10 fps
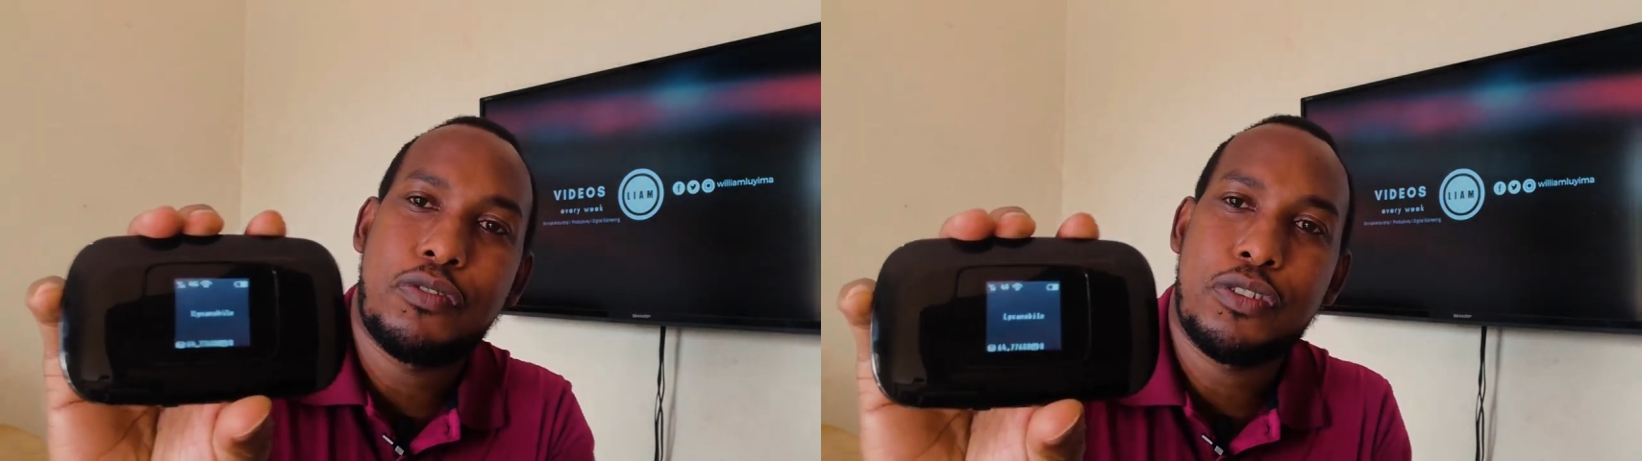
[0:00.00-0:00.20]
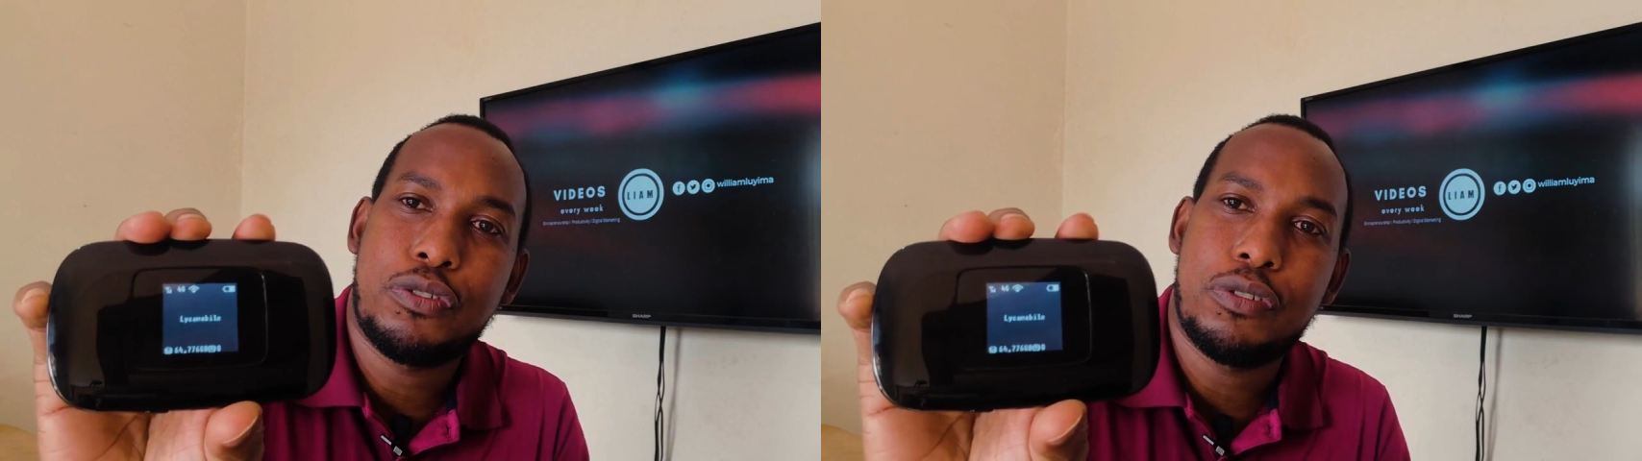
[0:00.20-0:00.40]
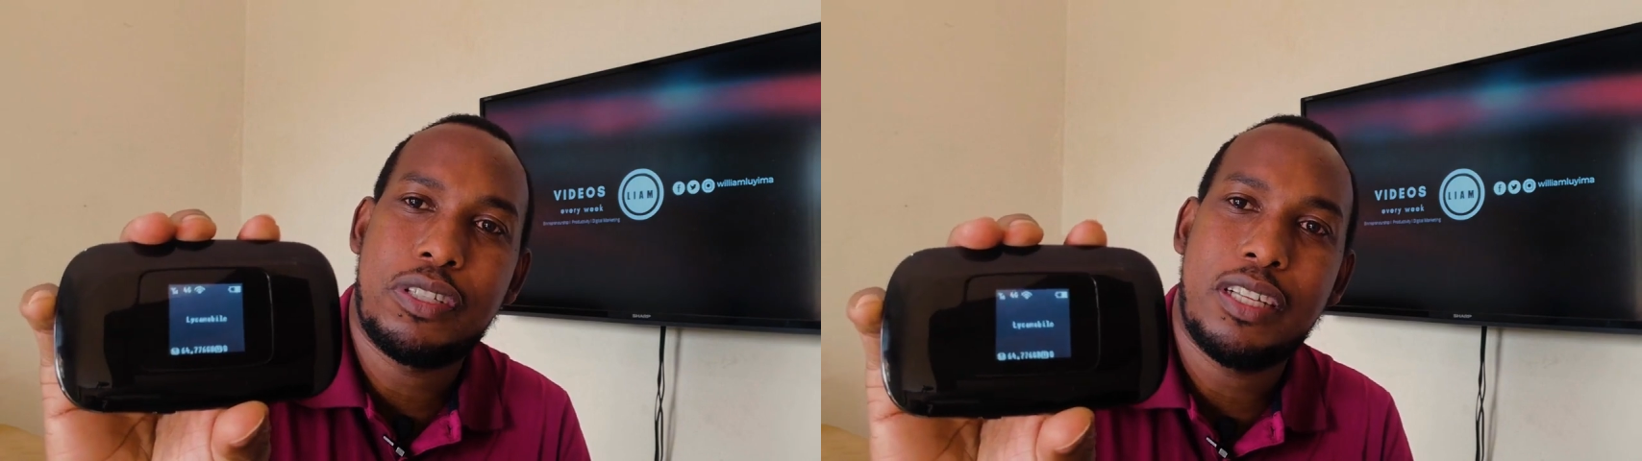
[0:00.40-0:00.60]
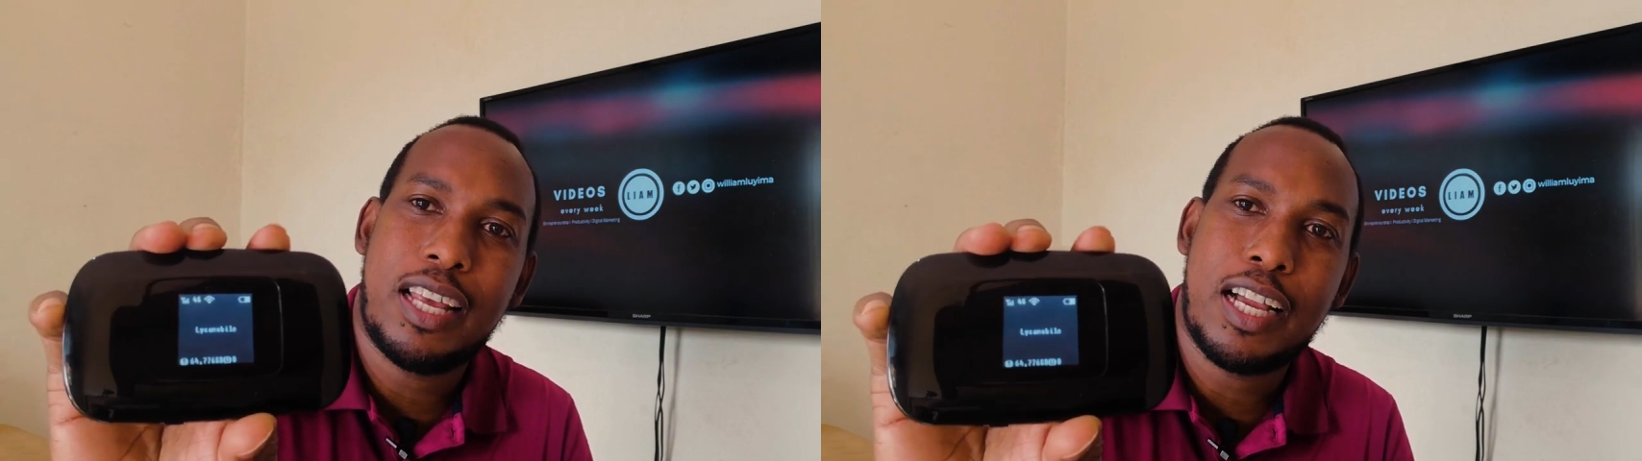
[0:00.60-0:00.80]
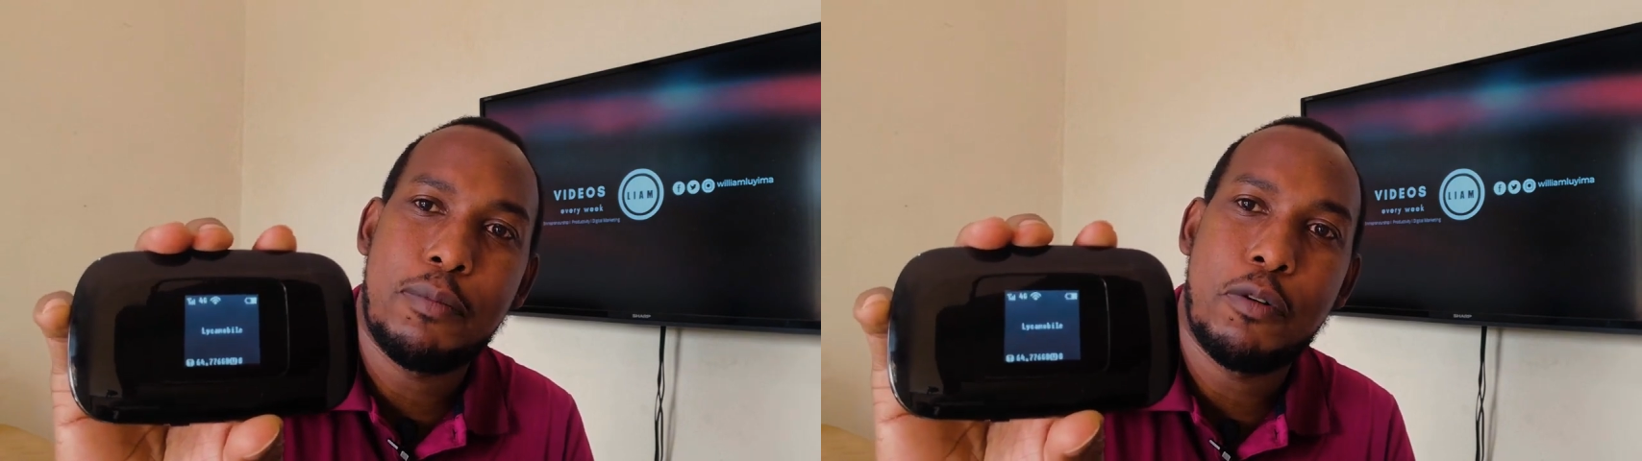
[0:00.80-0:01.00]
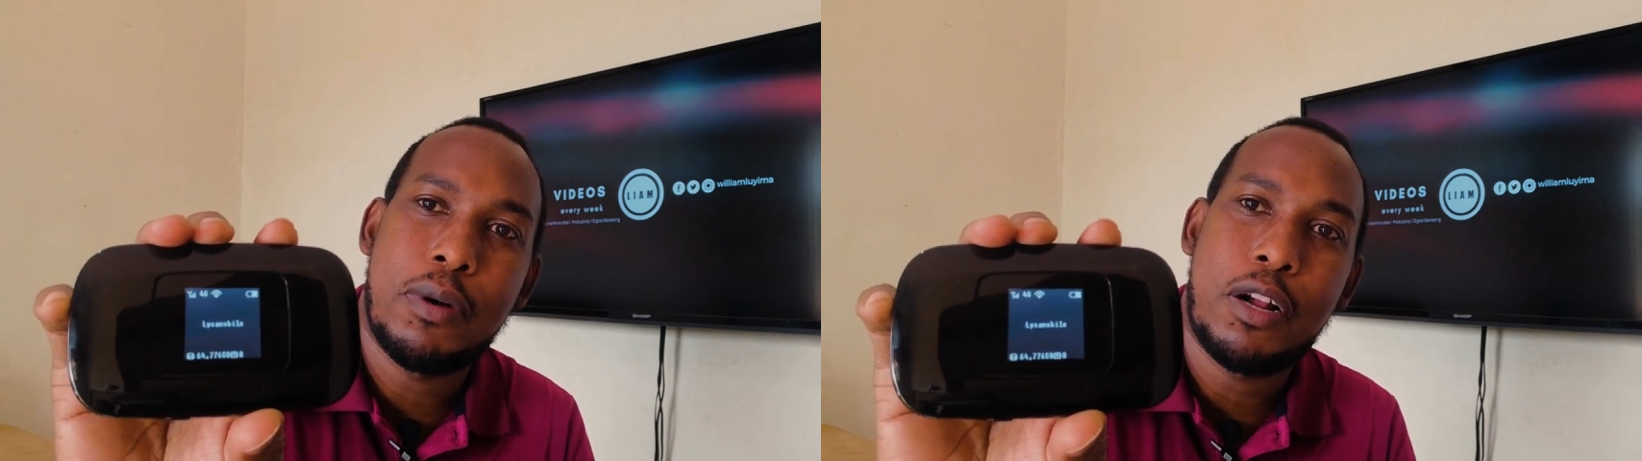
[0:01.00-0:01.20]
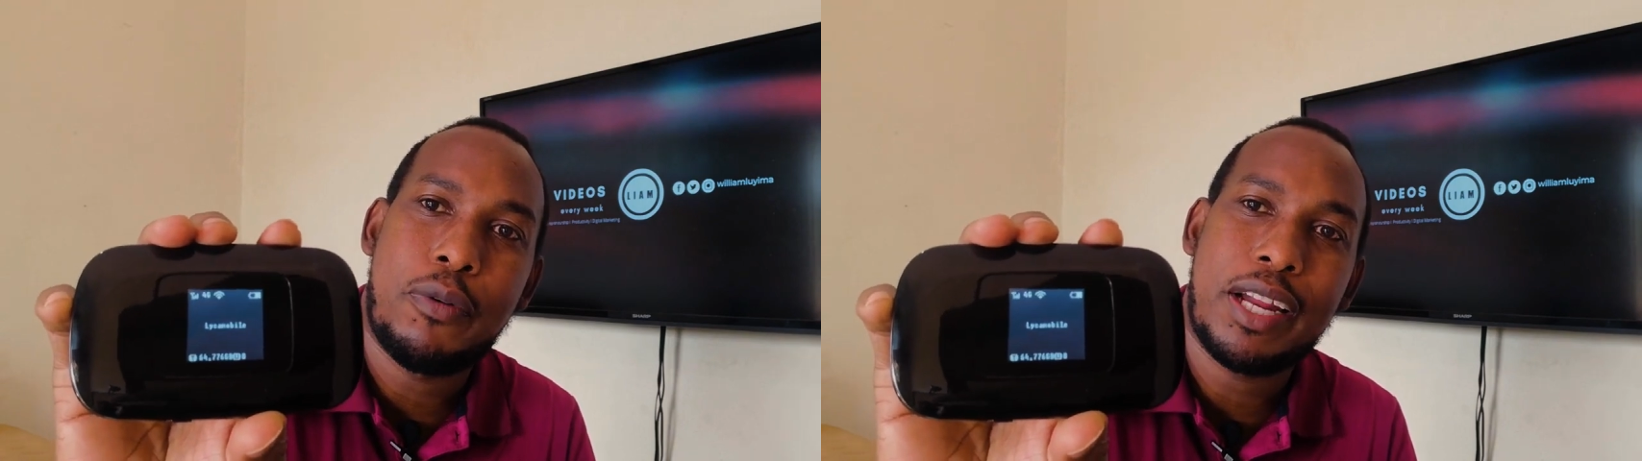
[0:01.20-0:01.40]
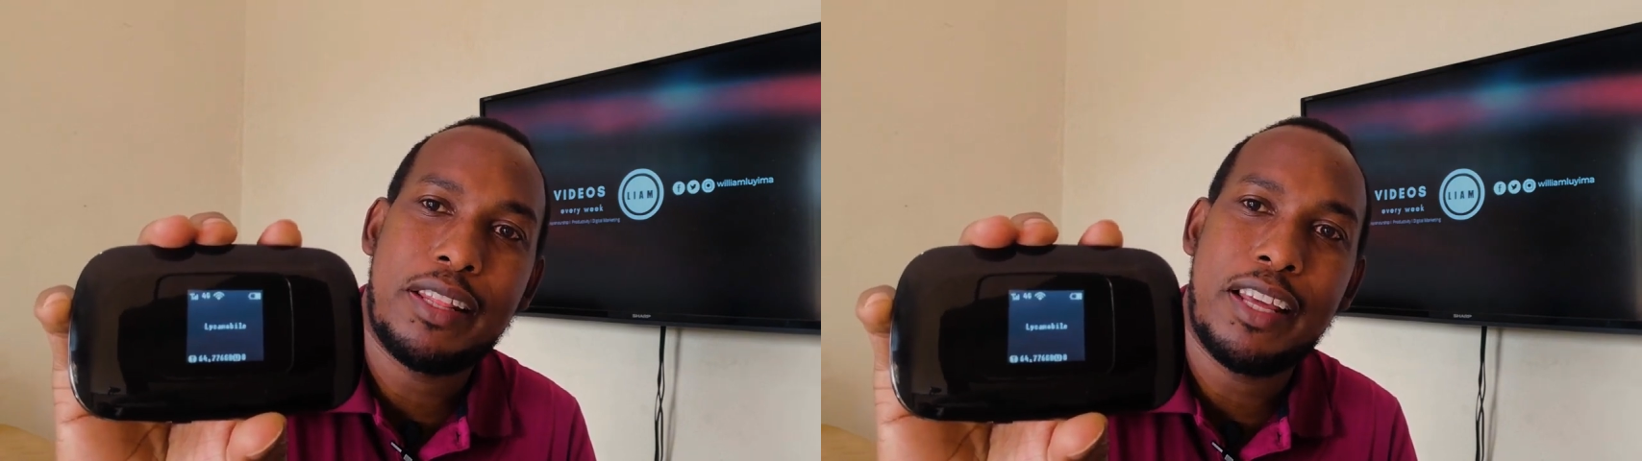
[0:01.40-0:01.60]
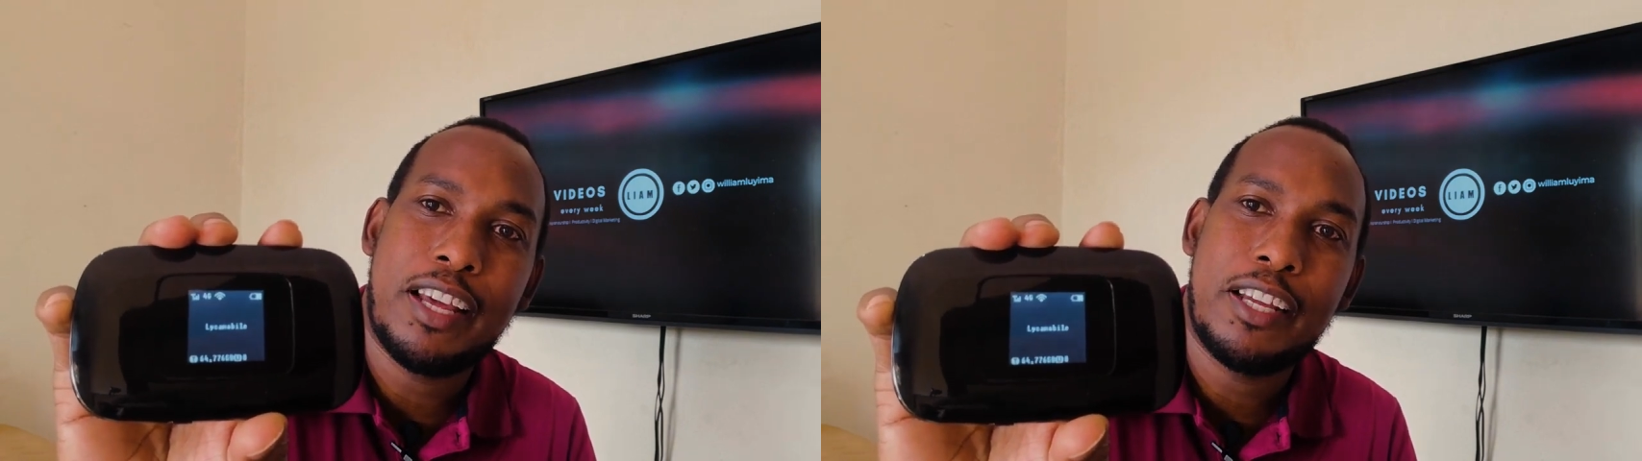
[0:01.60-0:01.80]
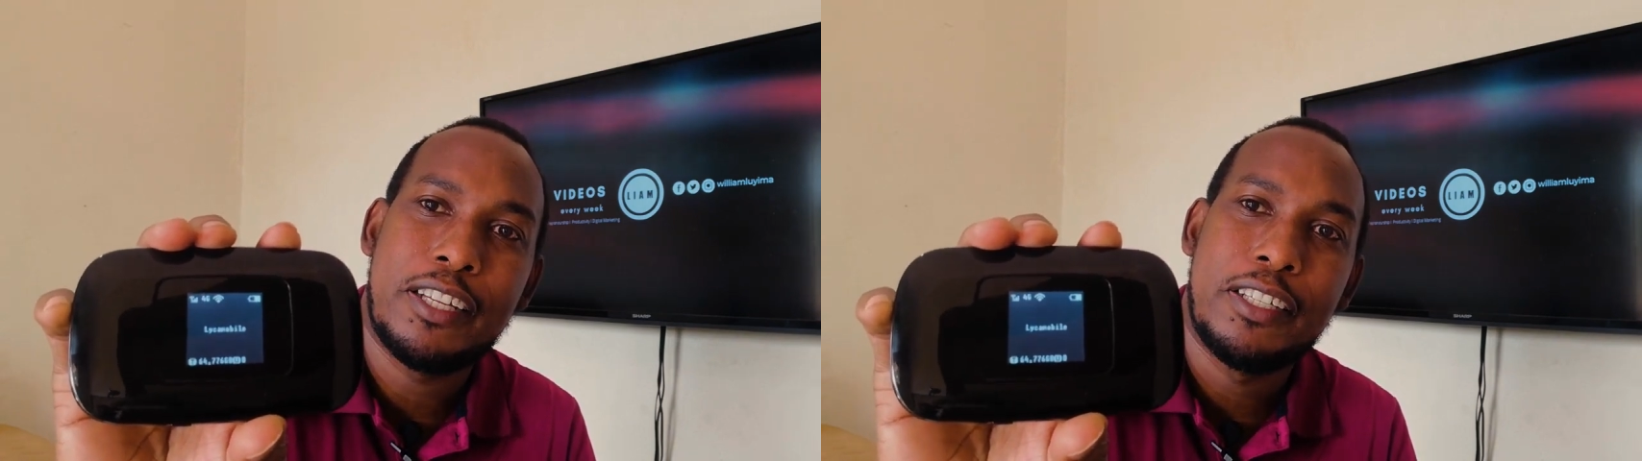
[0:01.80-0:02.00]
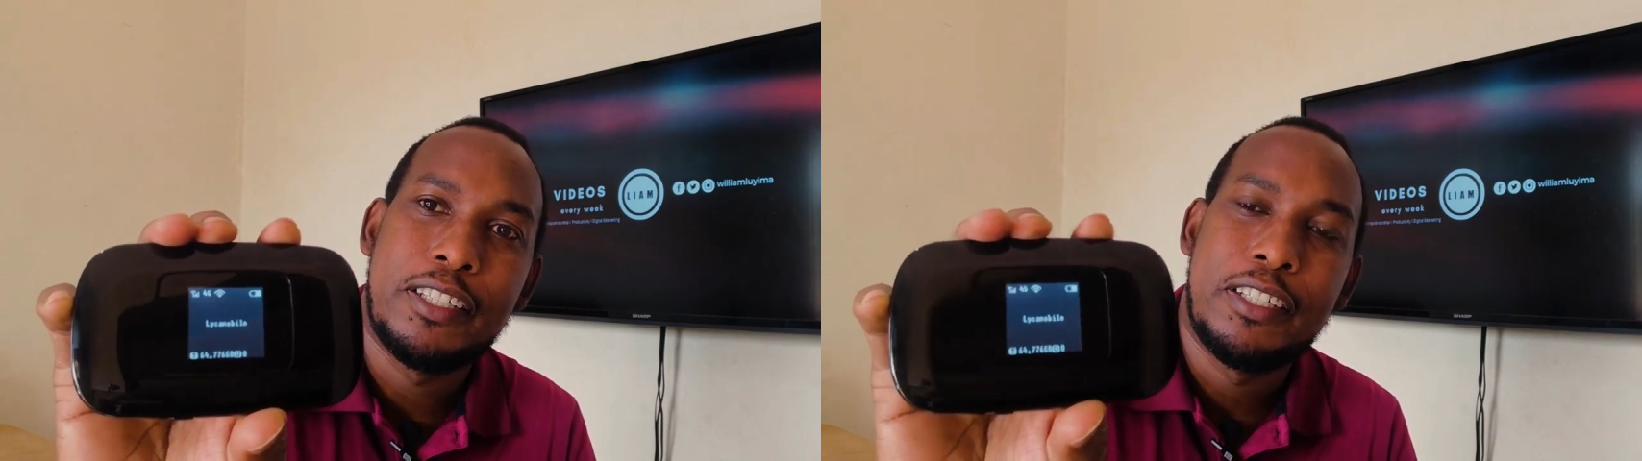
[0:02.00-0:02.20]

of course, you'll see like a mobile right there.